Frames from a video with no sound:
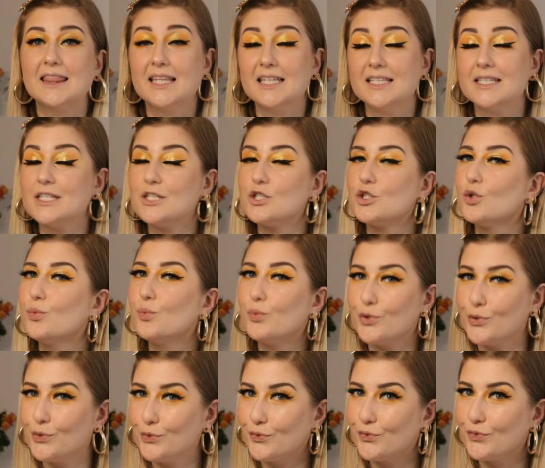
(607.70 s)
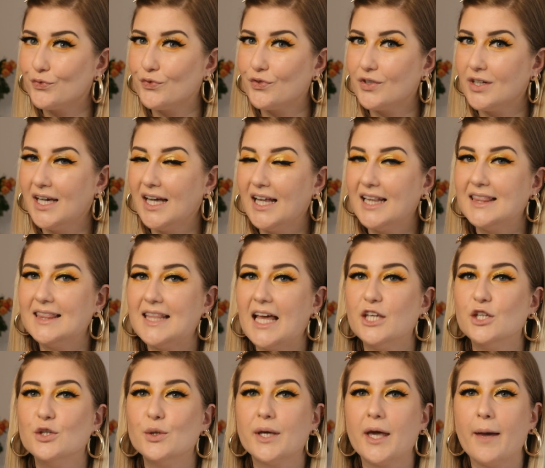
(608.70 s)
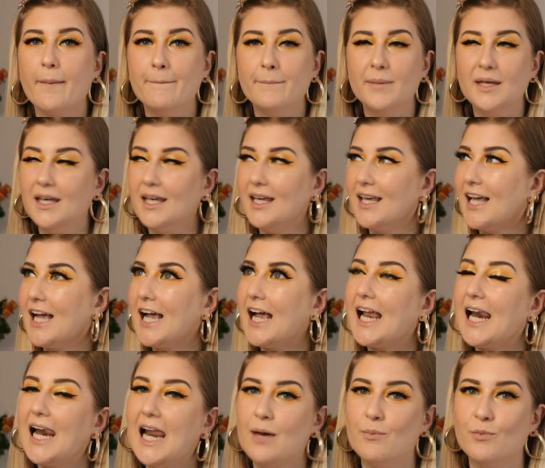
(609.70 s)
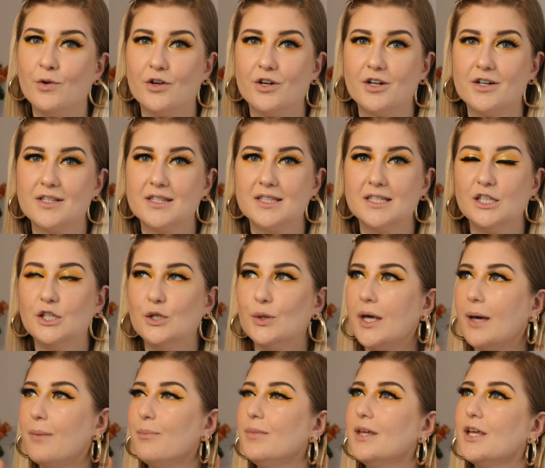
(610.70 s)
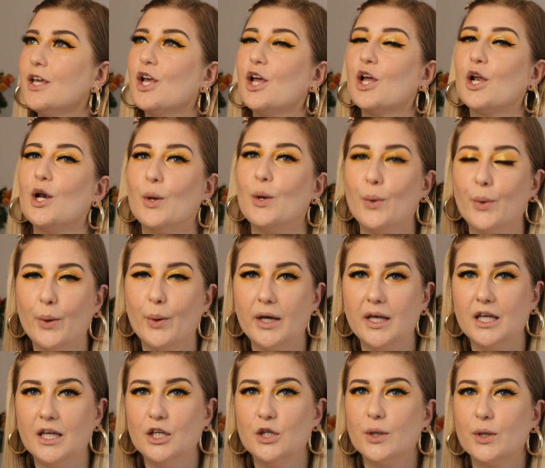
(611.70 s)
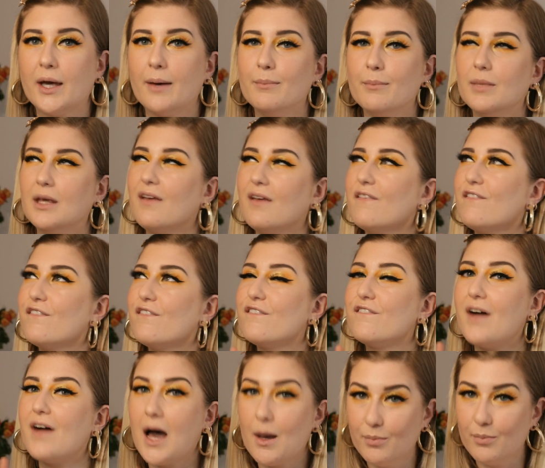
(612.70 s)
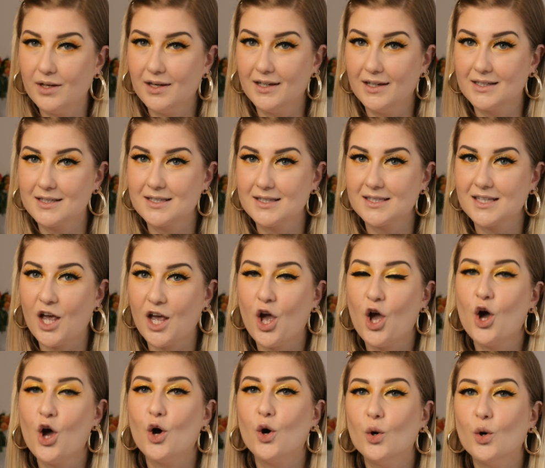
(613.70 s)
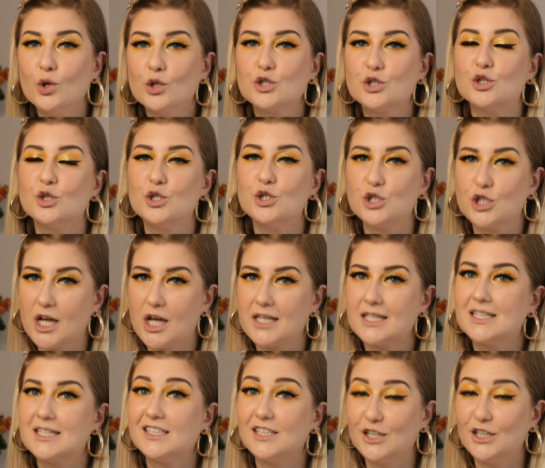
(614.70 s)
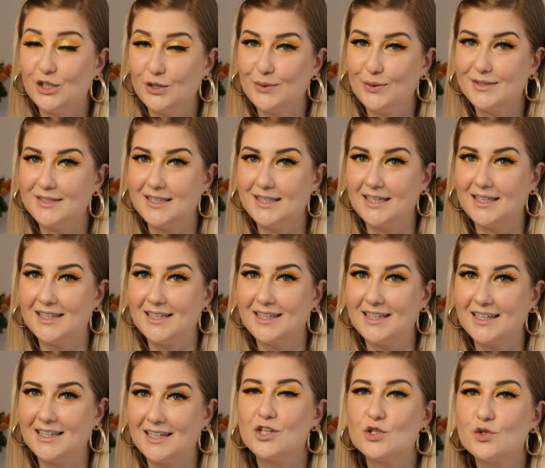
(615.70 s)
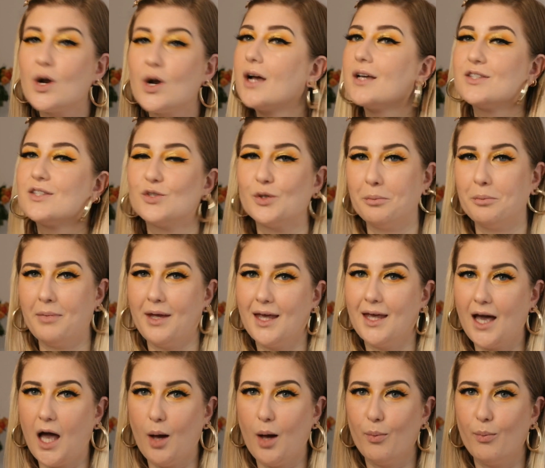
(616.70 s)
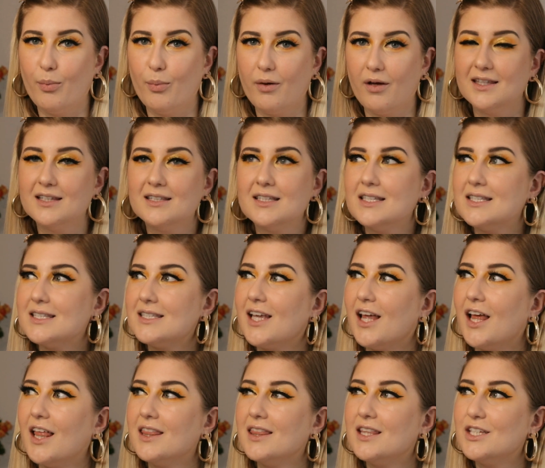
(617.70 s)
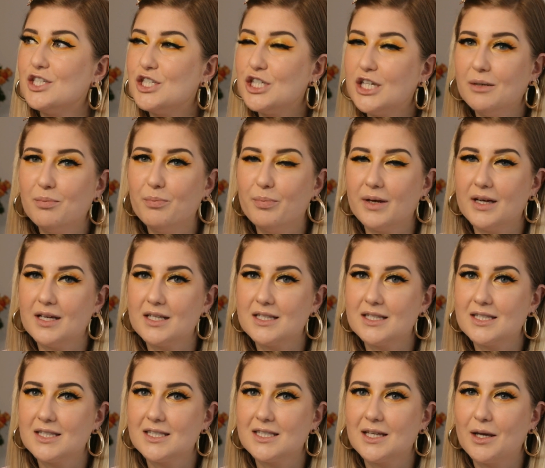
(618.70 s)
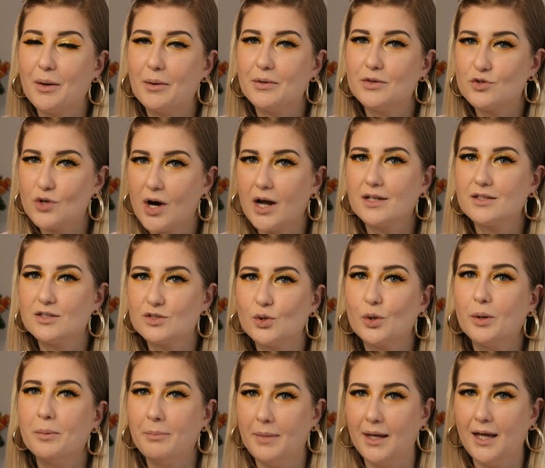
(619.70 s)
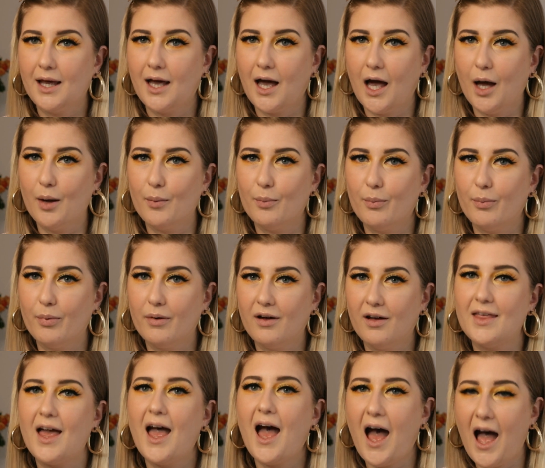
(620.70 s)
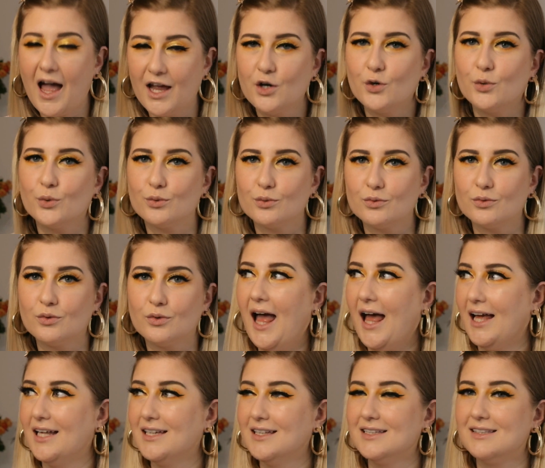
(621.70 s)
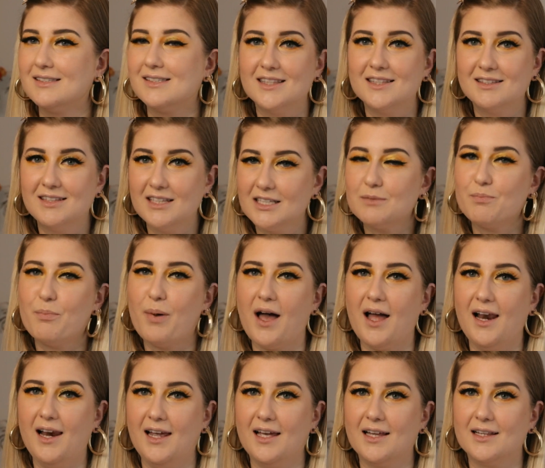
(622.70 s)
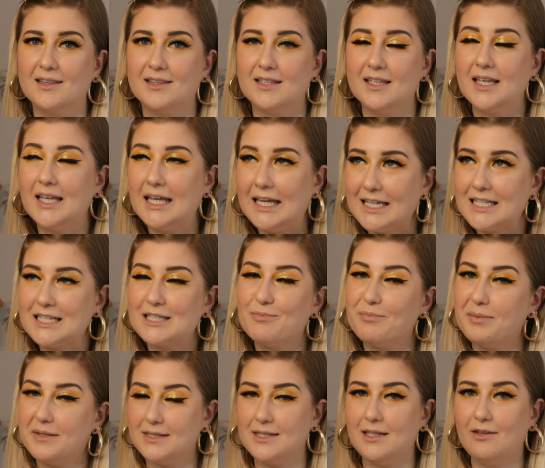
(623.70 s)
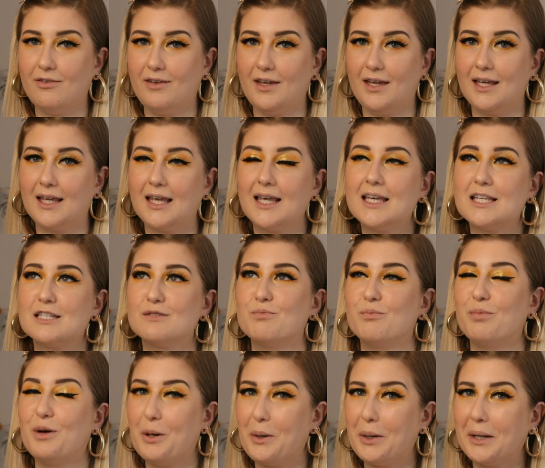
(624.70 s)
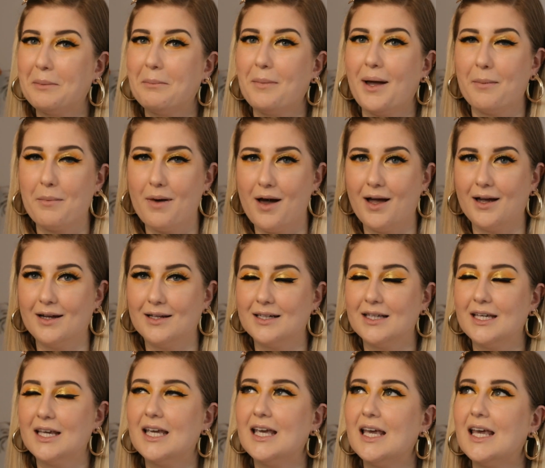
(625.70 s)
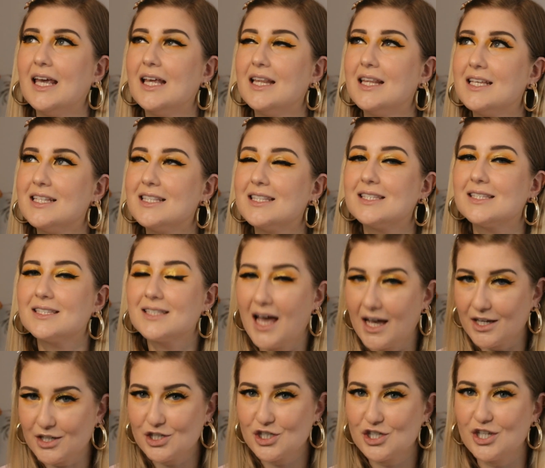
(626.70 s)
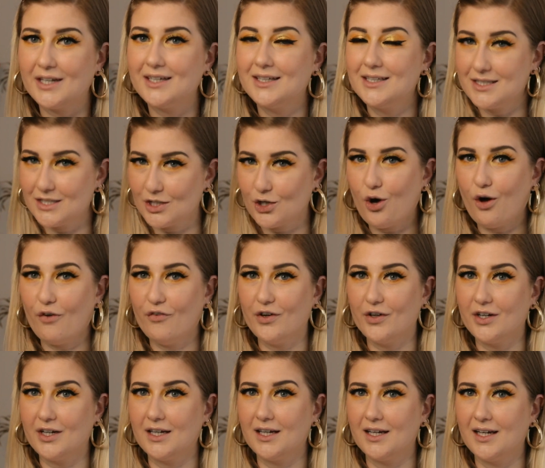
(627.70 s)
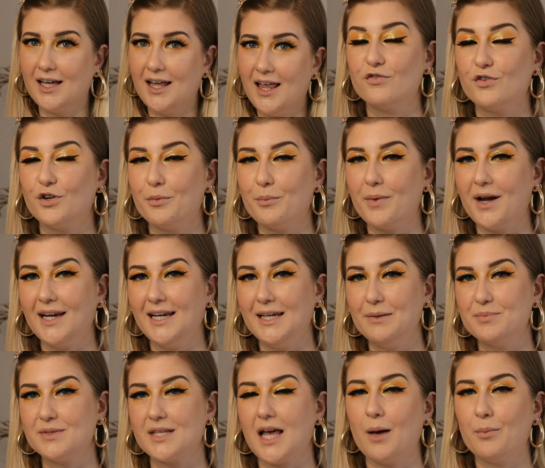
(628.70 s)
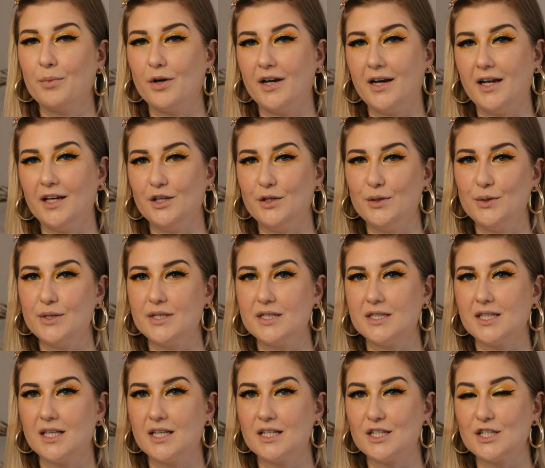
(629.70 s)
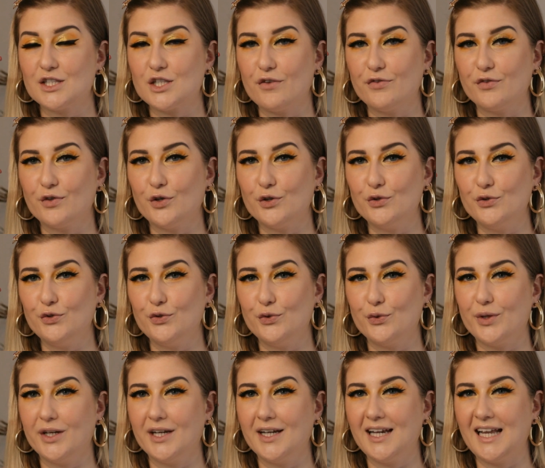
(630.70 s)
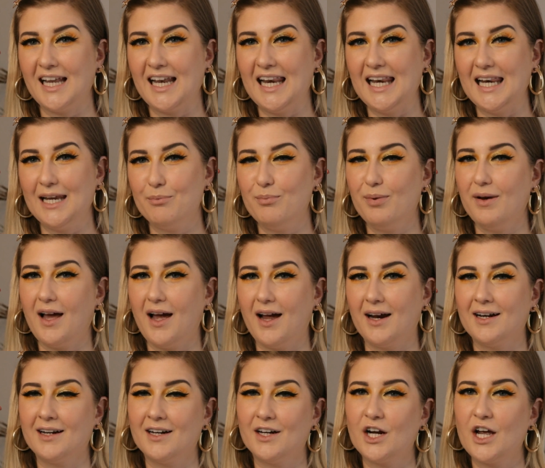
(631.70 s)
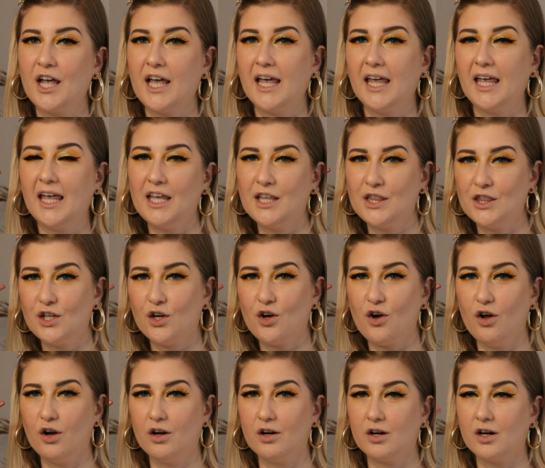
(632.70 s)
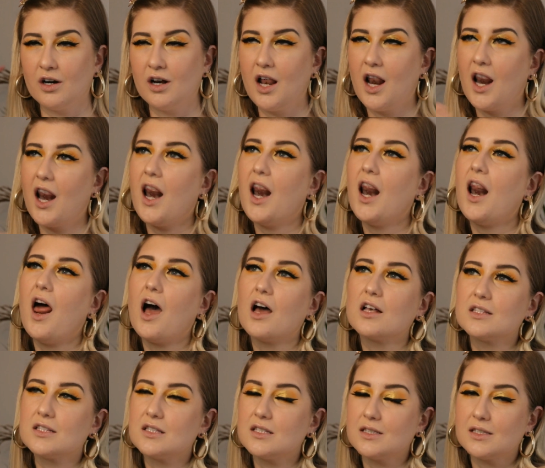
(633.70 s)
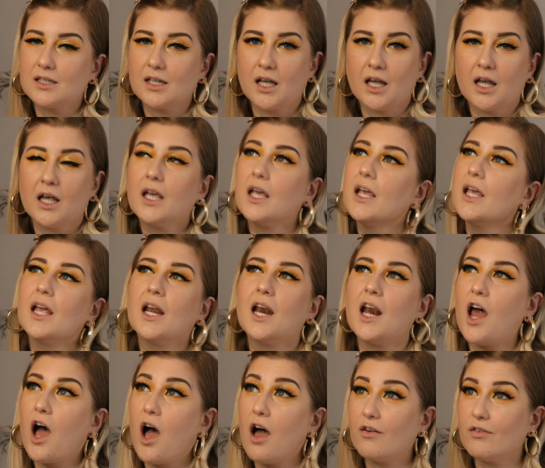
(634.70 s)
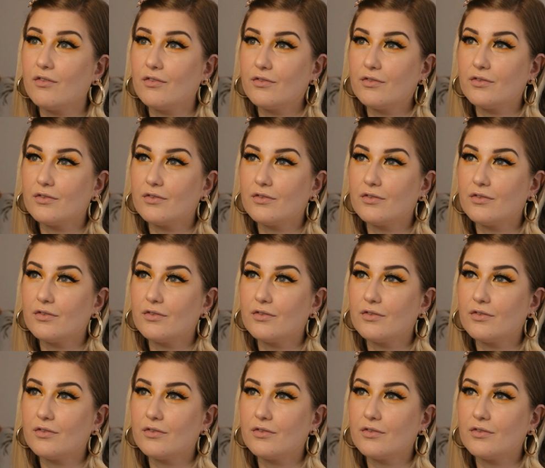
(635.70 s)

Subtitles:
This is the proof that you can be glamorous, you can be glowy, you can be fabulous, also just using drugstore makeup. This is the cheapest drugstore makeup that I know, and this palette in specific is blowing my mind. It is such a discovery. For my lips, I'm gonna use the soft contouring lip liner in the color Lost in Love.